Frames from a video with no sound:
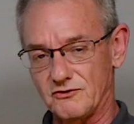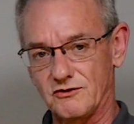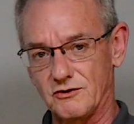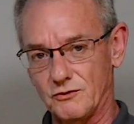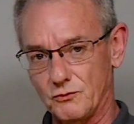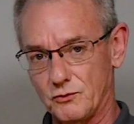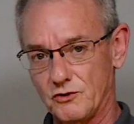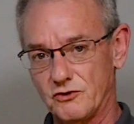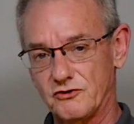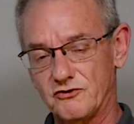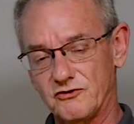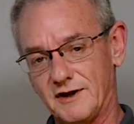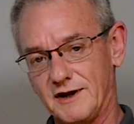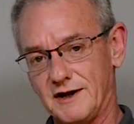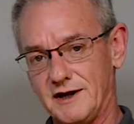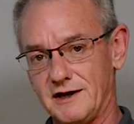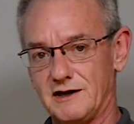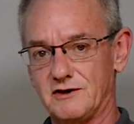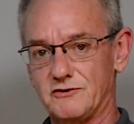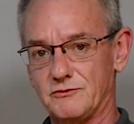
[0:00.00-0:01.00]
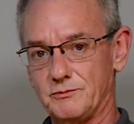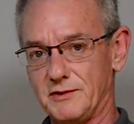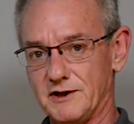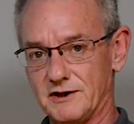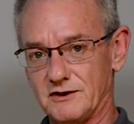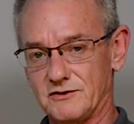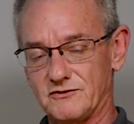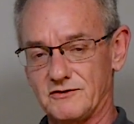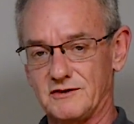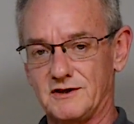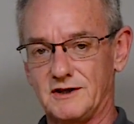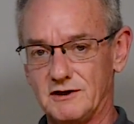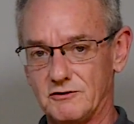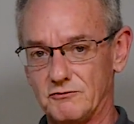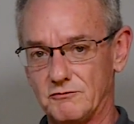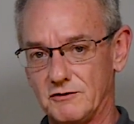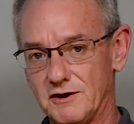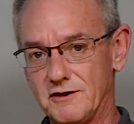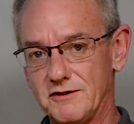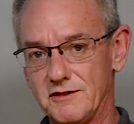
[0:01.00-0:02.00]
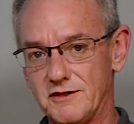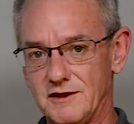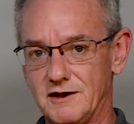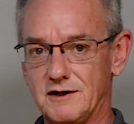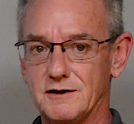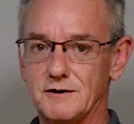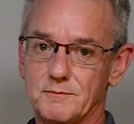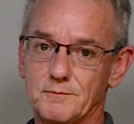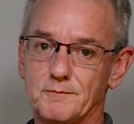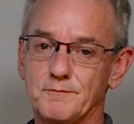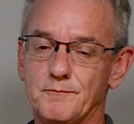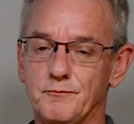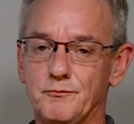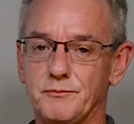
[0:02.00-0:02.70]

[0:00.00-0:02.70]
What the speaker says: the worst aspects. Get rid of them,